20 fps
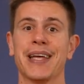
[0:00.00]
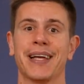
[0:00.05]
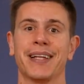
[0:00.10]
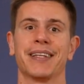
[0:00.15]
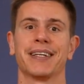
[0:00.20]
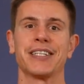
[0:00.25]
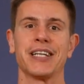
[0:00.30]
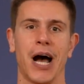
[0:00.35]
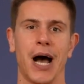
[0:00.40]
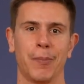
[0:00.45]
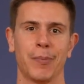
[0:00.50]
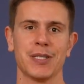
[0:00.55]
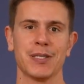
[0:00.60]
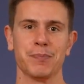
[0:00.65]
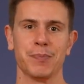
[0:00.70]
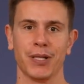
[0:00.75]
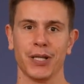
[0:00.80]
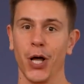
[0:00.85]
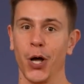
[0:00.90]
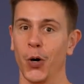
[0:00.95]
in the comments
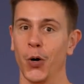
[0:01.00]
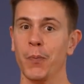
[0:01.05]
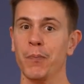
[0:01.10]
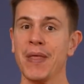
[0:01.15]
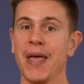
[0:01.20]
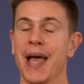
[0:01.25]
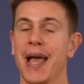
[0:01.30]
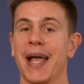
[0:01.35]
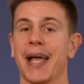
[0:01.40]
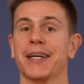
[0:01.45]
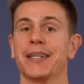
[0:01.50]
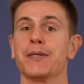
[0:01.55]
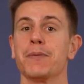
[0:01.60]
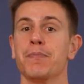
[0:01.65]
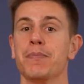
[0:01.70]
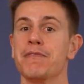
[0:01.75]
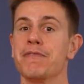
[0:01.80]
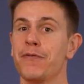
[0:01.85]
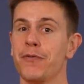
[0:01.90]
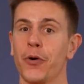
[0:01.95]
below.
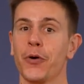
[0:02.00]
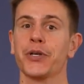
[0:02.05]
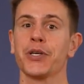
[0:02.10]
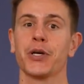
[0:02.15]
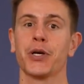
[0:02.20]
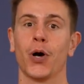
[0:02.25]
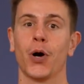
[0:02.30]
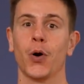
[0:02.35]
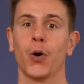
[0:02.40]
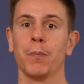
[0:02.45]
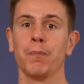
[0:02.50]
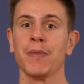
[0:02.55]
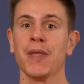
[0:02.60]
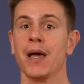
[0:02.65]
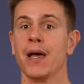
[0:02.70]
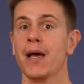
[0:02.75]
And before you go,